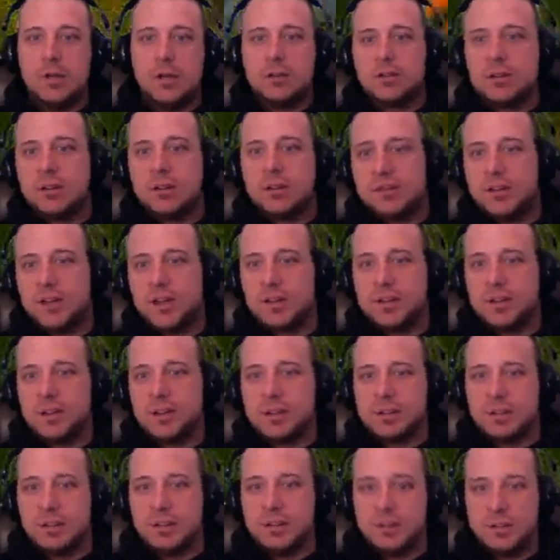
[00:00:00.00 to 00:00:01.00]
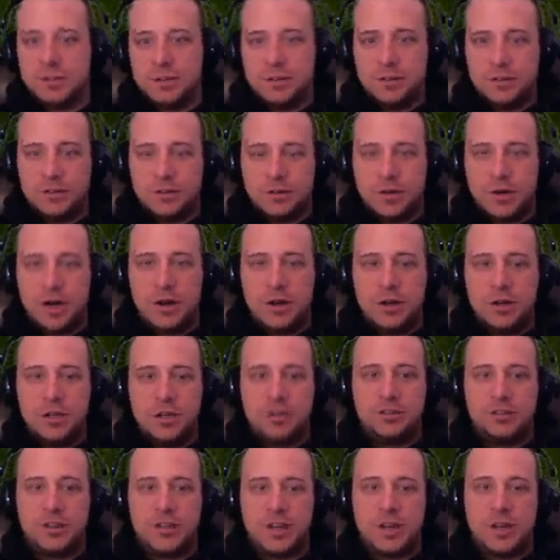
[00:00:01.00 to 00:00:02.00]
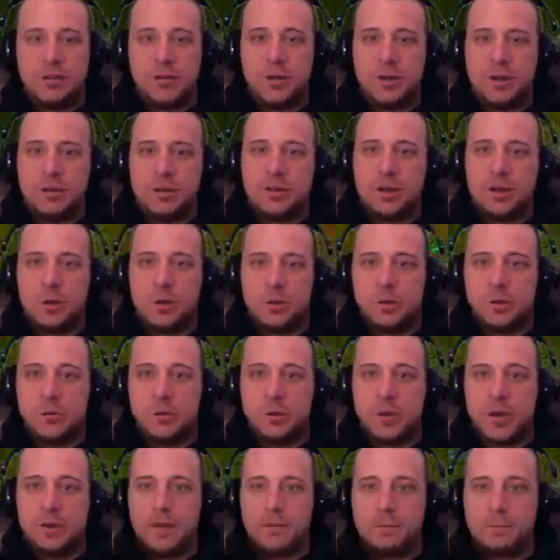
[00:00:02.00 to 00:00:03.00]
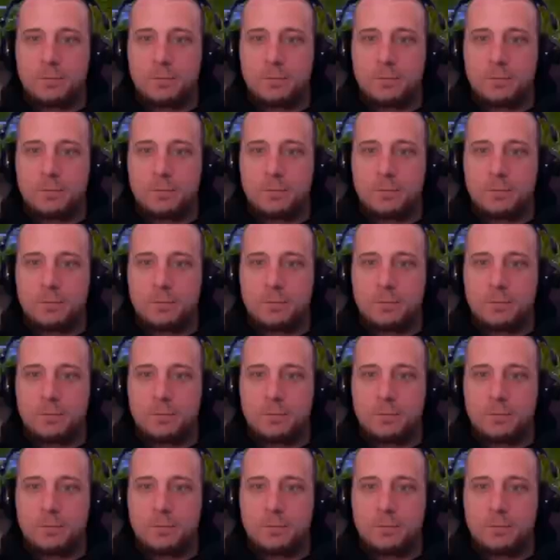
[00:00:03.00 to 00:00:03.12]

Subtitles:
So let's take a look at these. So how do you set up a tell me when?